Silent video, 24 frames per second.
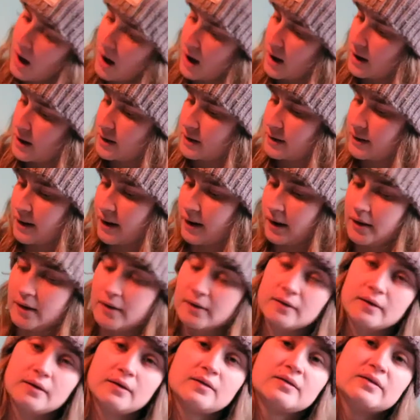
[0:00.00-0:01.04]
and
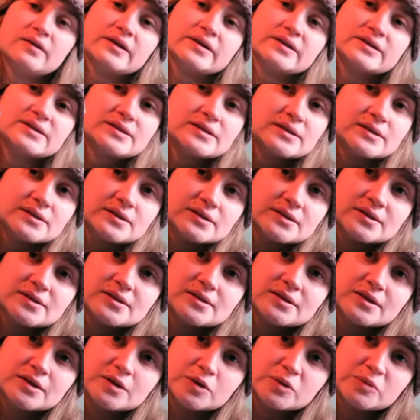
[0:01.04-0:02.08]
then this is
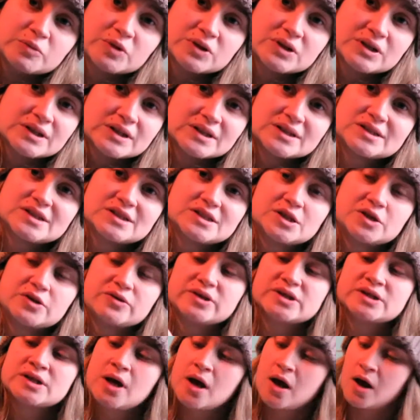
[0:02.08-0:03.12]
the Bloodlines
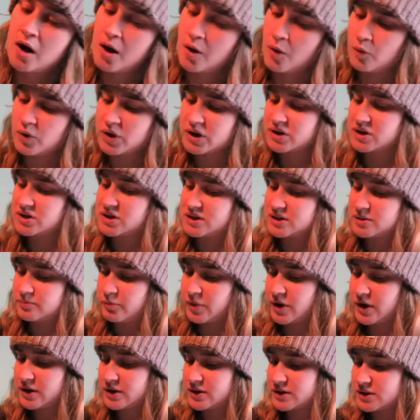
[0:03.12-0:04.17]
series, which is
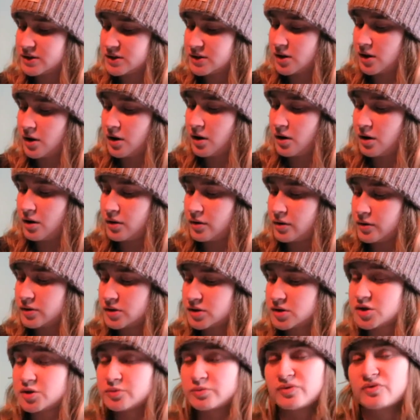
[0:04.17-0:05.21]
based on
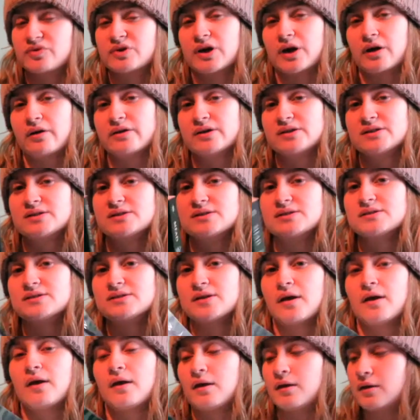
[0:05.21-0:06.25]
some of the
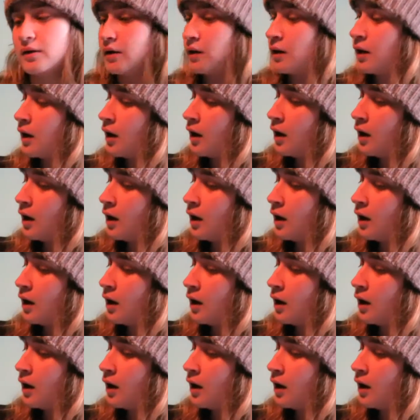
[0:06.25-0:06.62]
characters in